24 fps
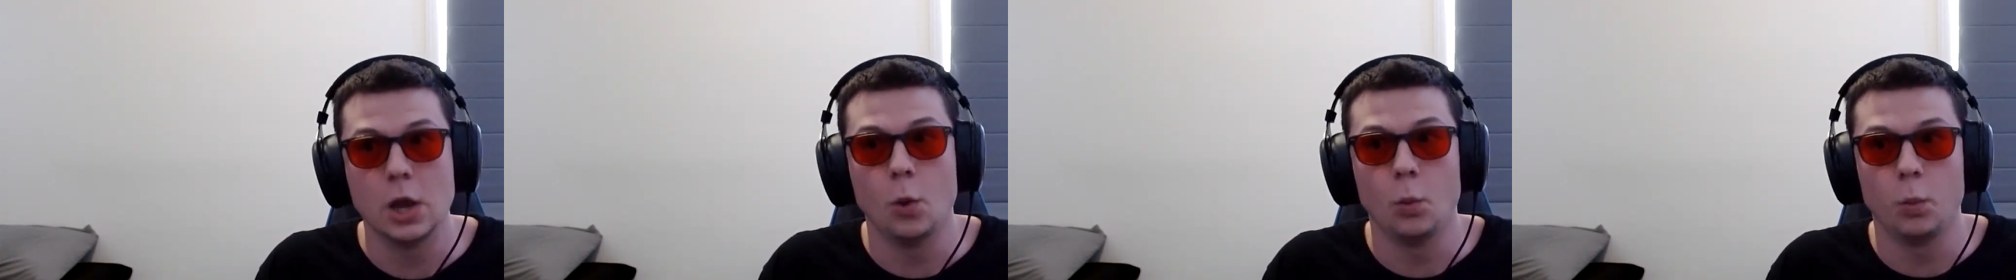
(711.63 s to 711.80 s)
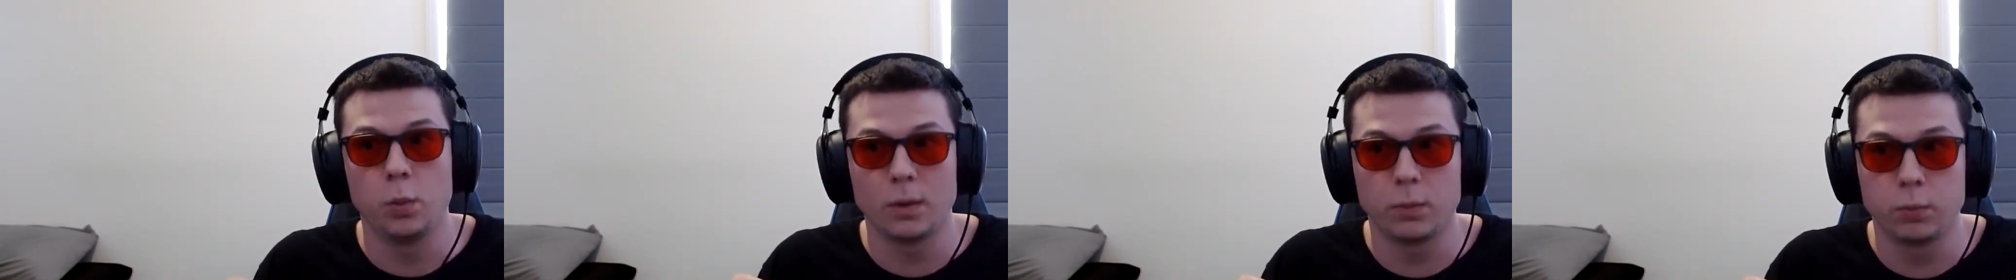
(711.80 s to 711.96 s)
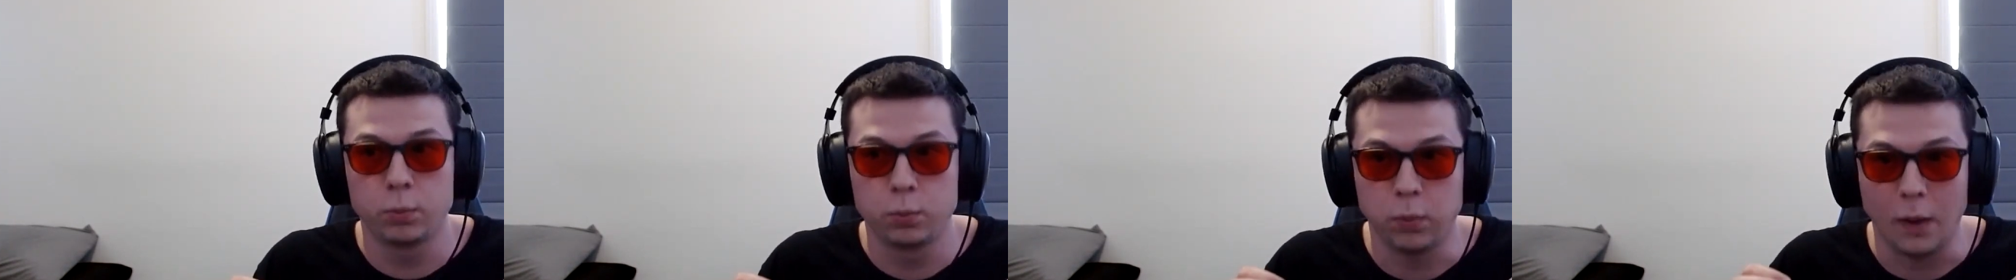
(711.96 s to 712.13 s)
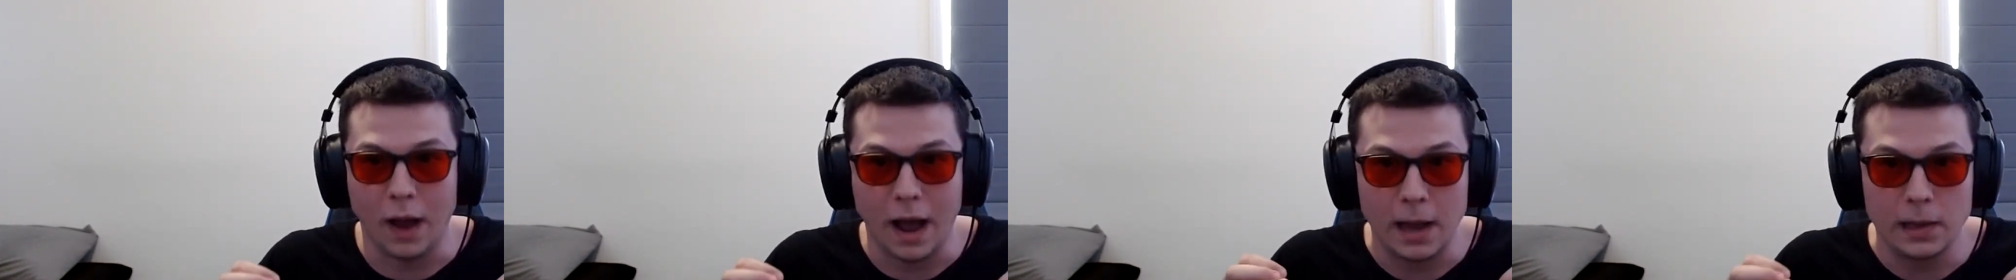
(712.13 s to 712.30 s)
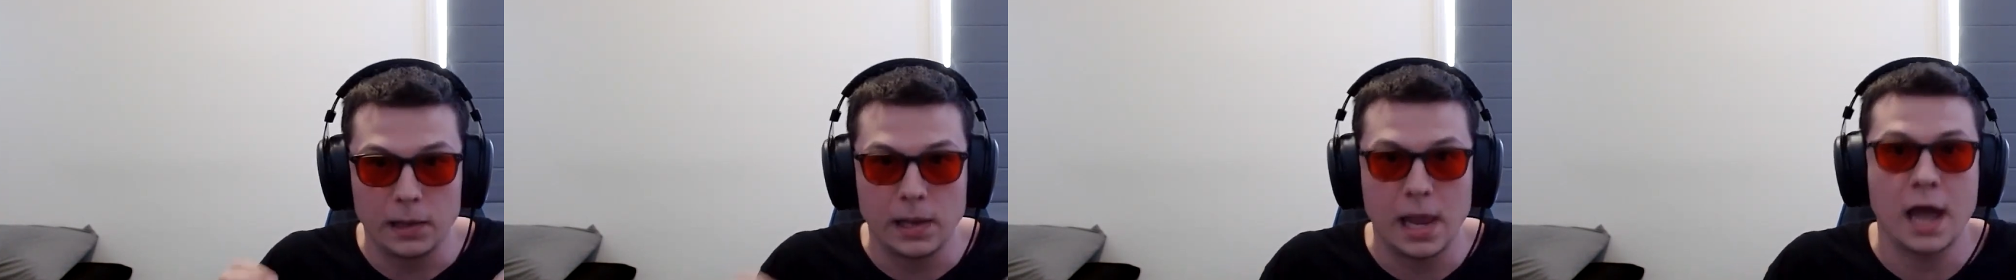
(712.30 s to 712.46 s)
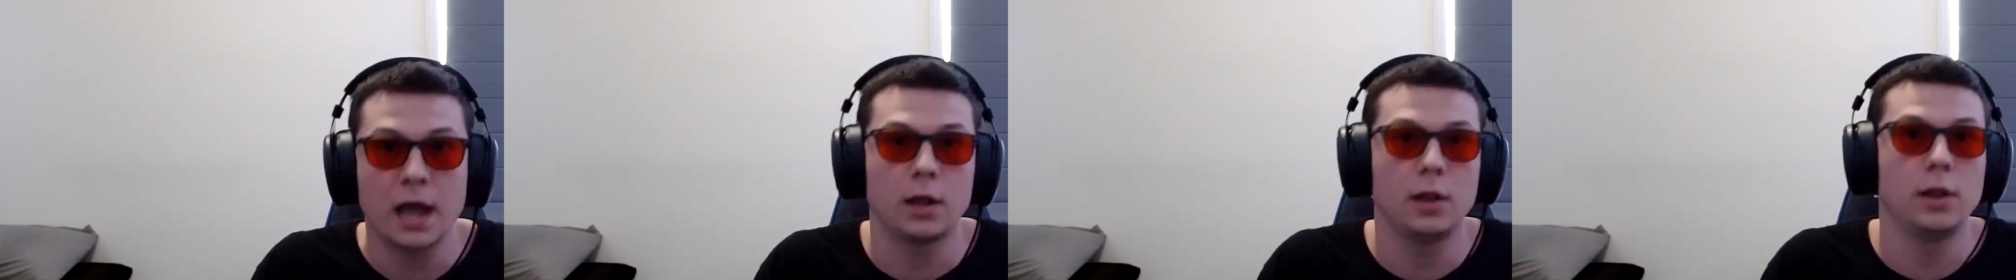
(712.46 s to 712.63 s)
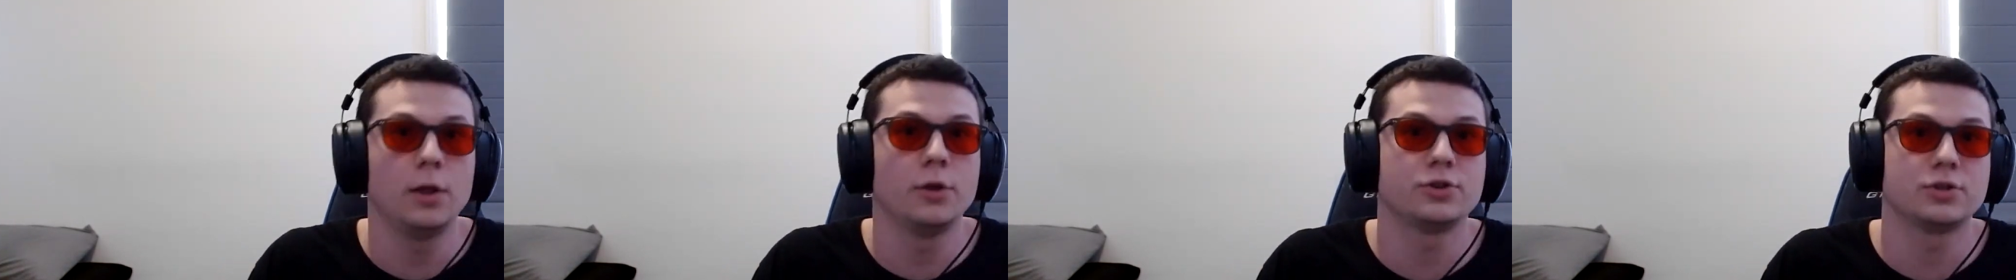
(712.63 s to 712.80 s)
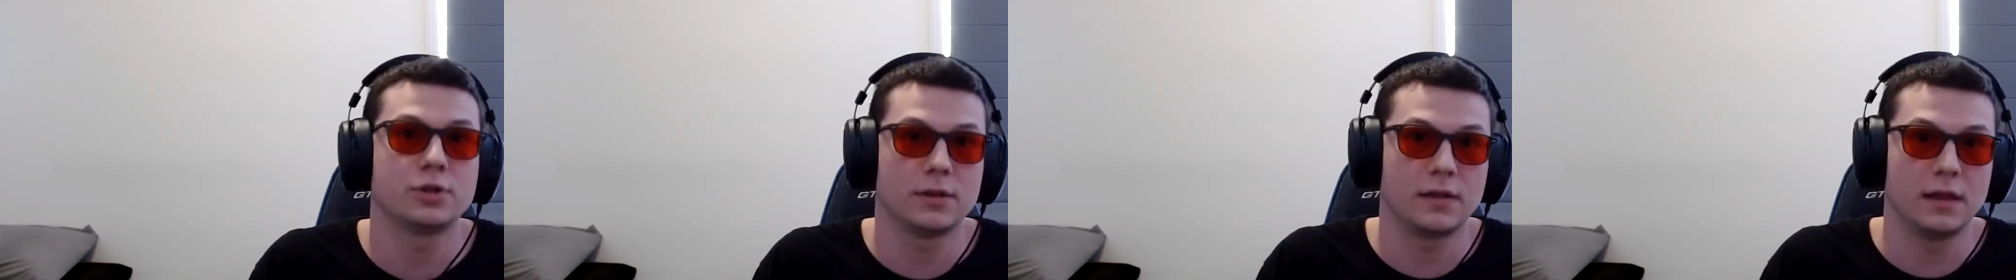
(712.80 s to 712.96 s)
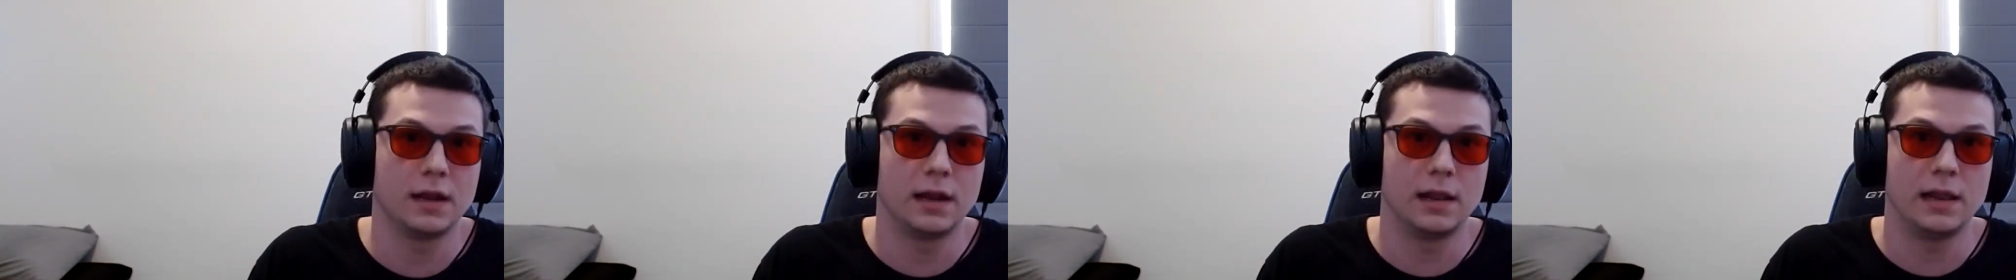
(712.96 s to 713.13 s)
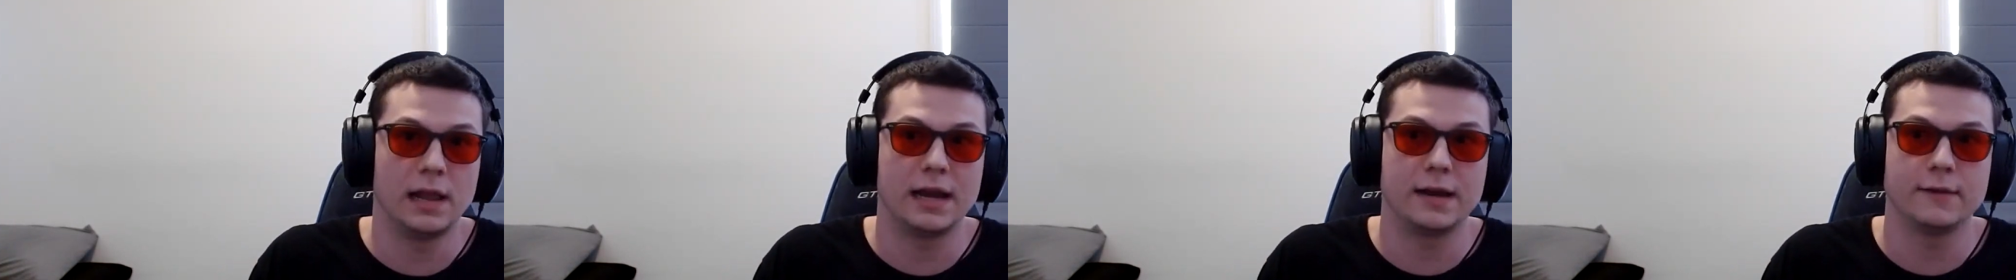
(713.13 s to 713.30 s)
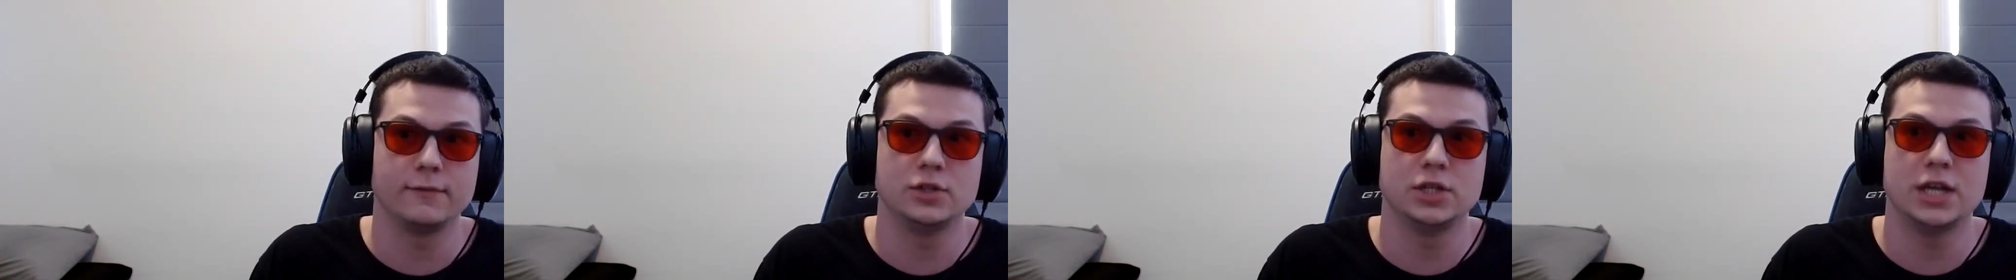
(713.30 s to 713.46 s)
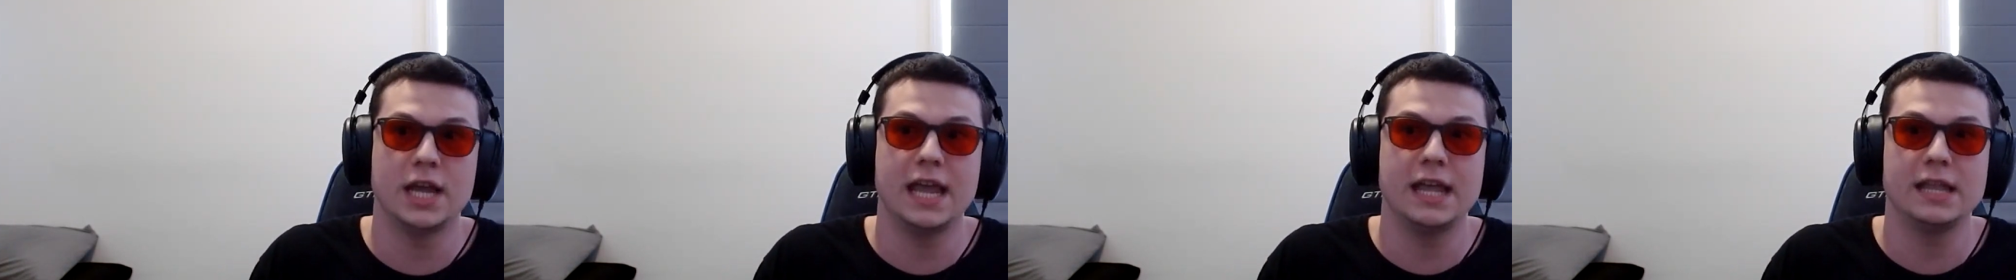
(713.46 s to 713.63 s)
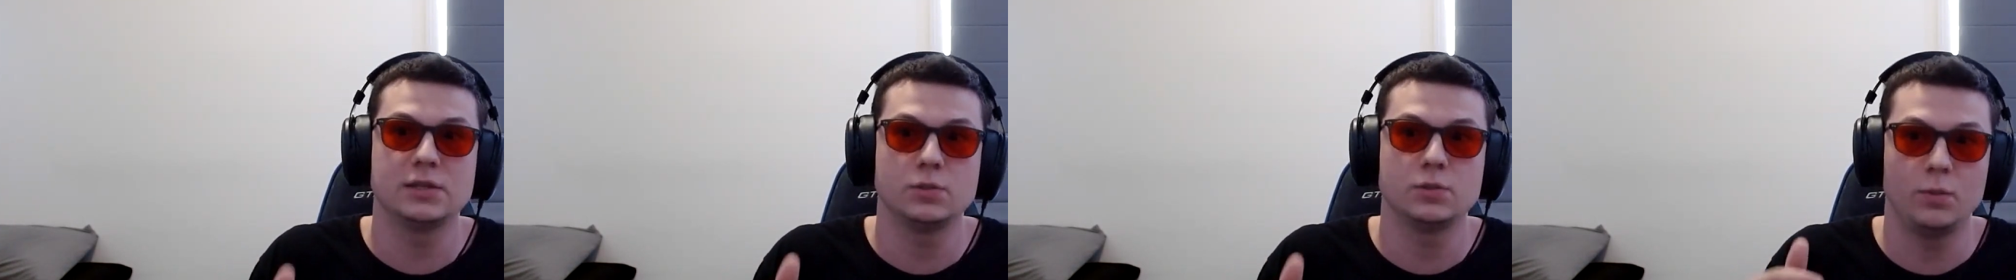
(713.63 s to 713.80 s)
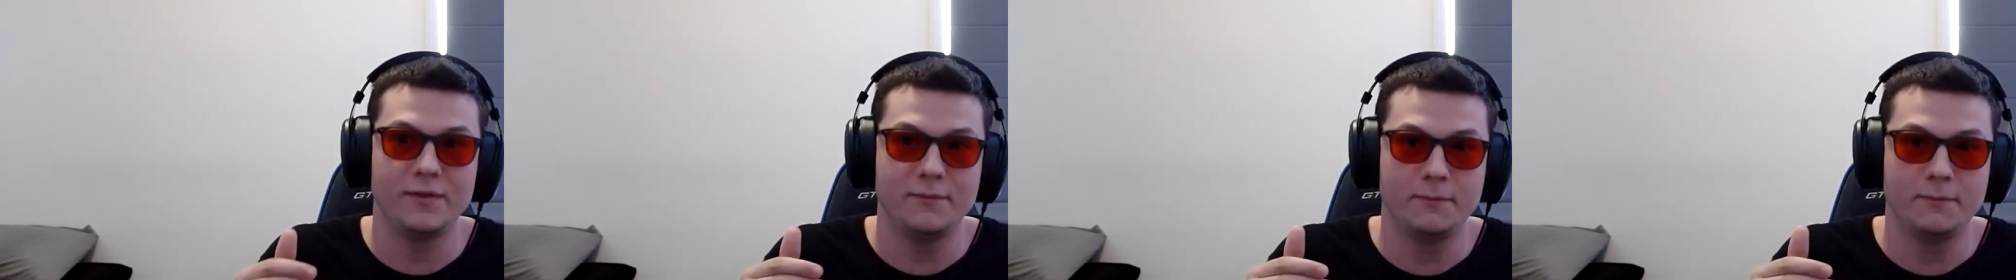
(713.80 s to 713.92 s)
we're a lot closer than a lot of chains.